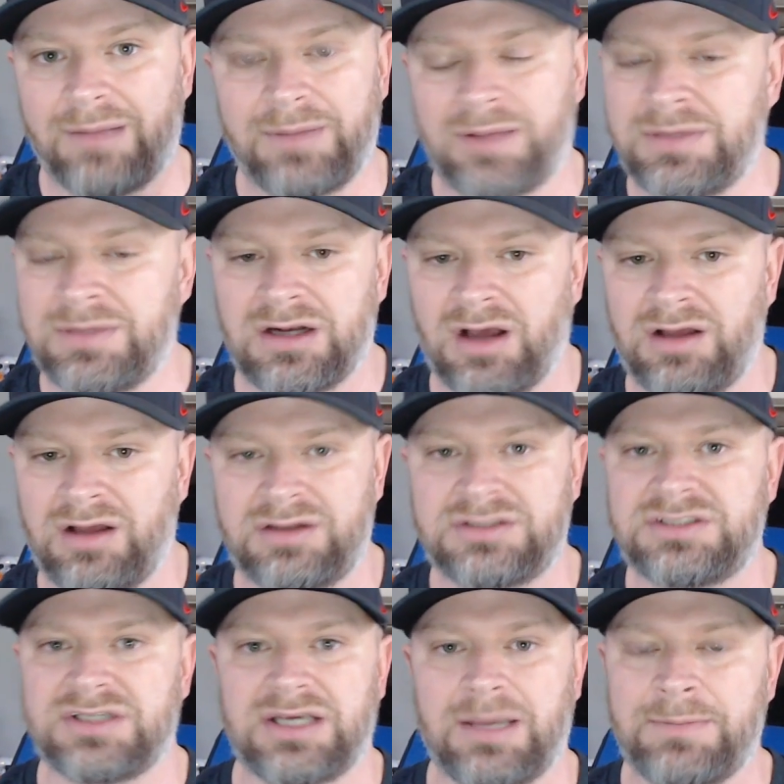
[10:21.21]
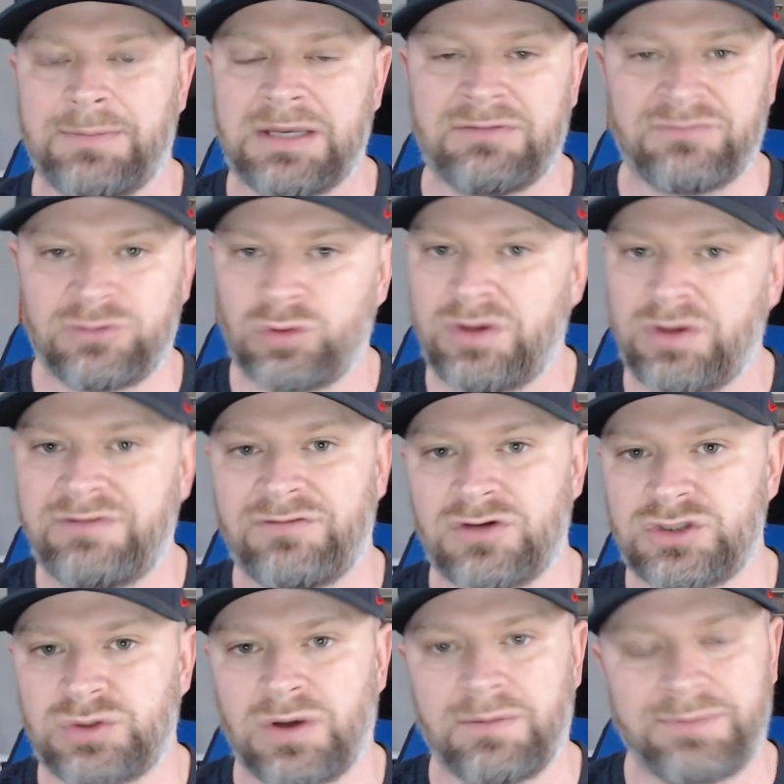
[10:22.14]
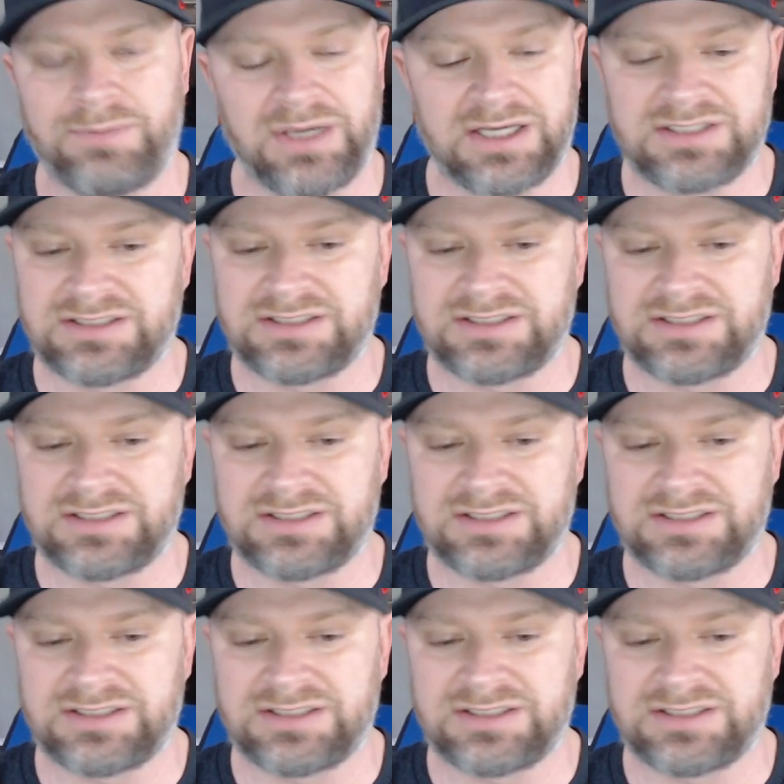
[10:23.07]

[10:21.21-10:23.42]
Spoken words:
I mean, honestly, 3 first-round picks,